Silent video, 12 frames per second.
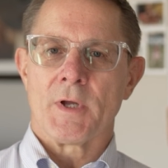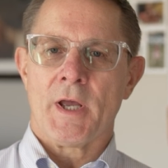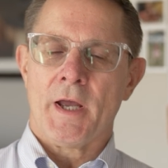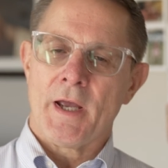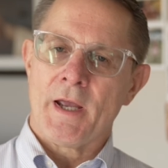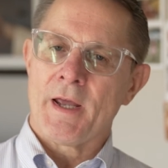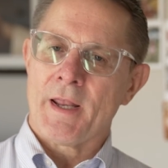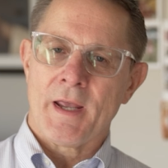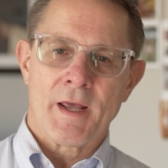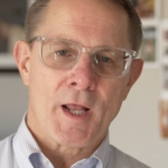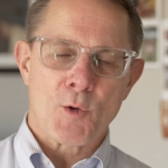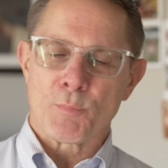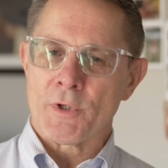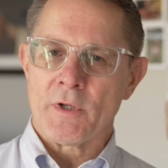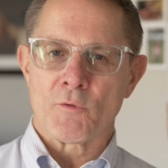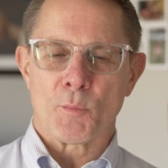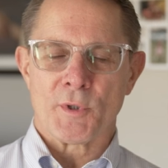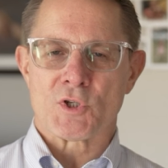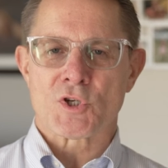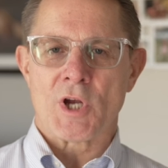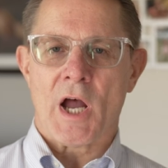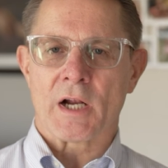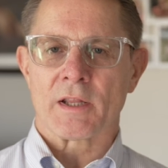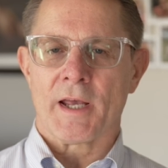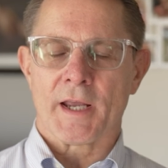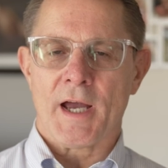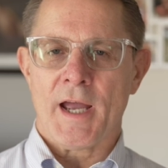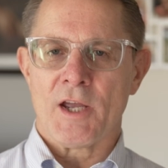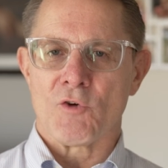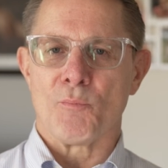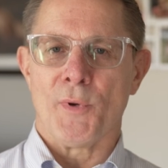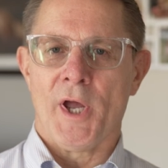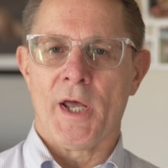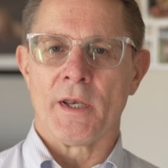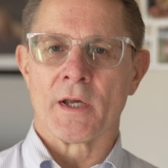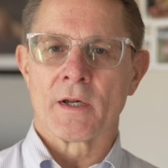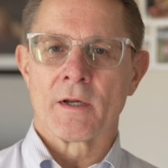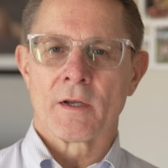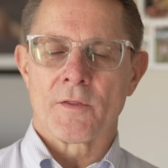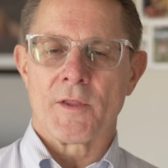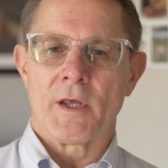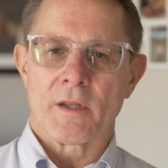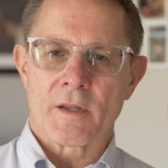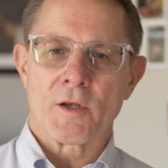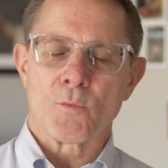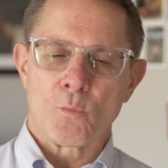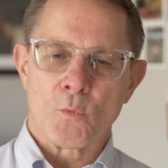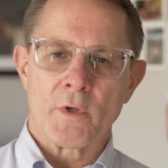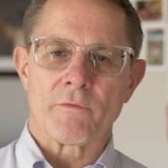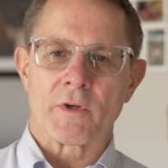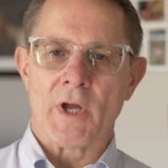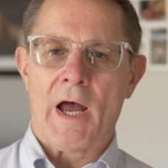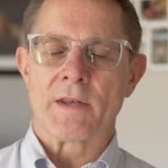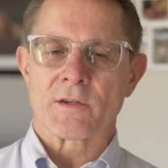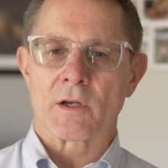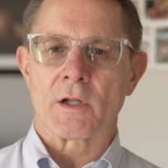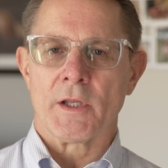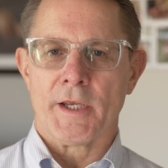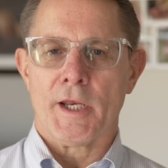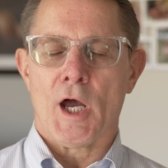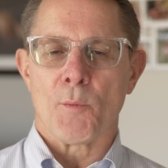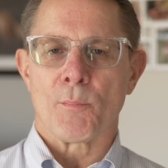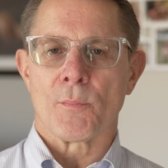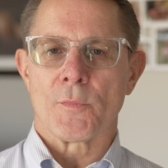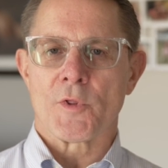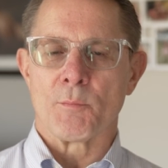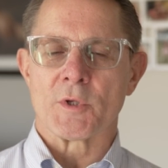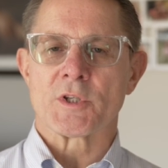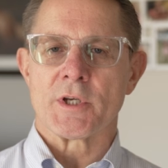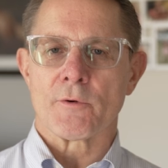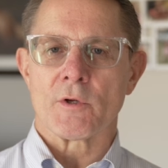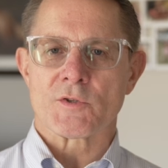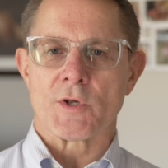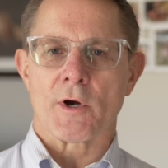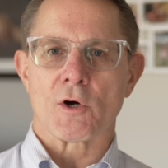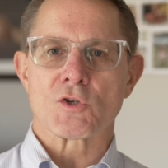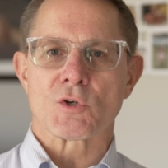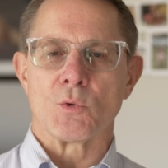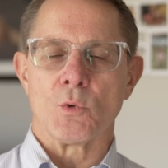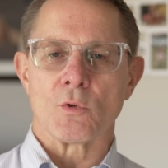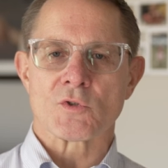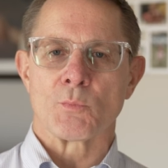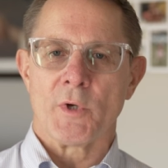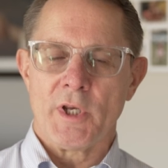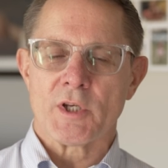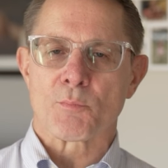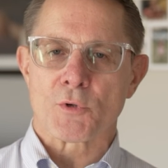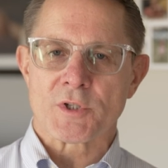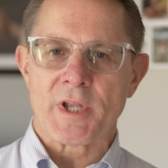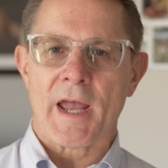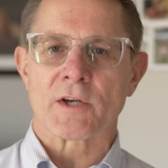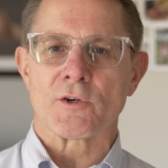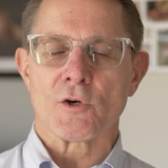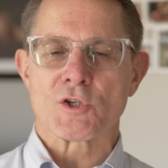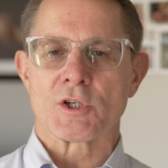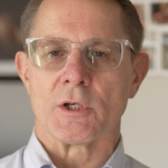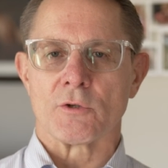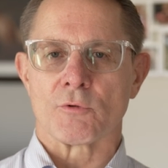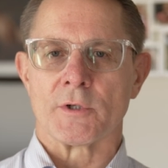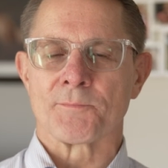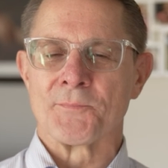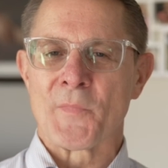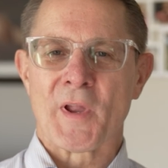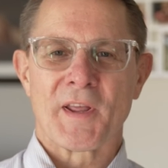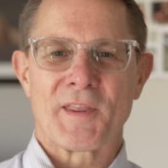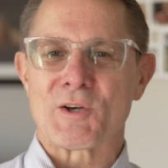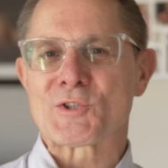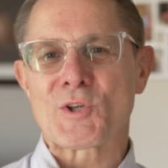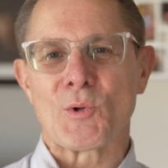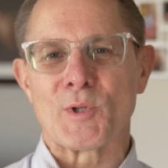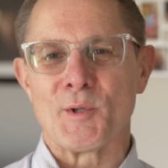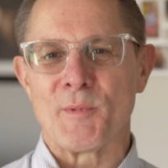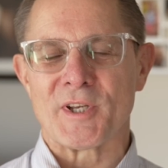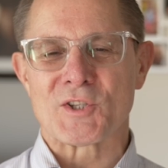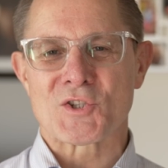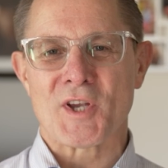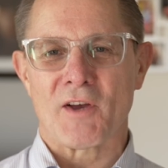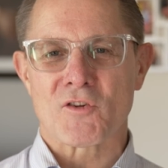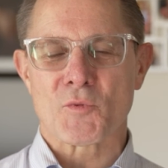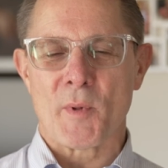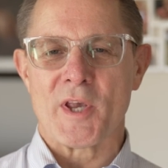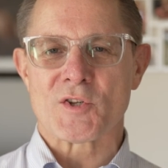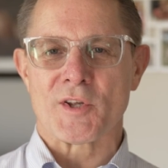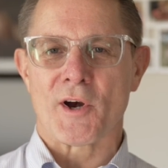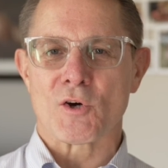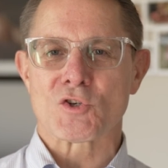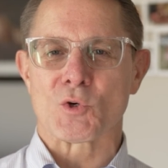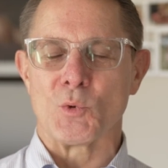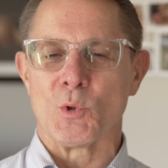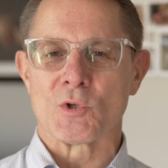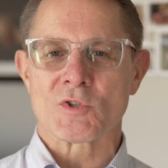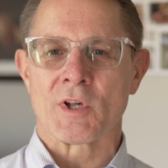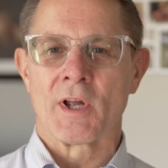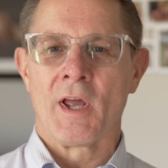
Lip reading: and I believe you'll be shocked, like I have been, that we've got to clean up the materials in our schools. We need to protect our children. There's so limited shelf space in our schools.